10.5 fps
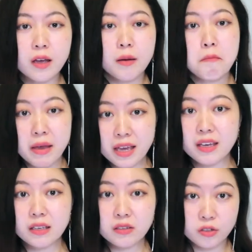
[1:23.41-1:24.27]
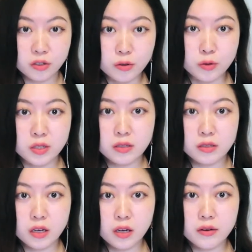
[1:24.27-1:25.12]
may induce
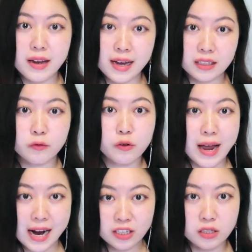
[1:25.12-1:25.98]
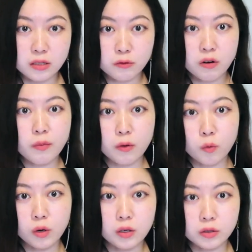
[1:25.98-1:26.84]
negative reactions from the
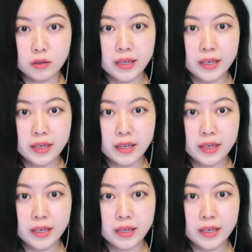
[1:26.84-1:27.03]
world,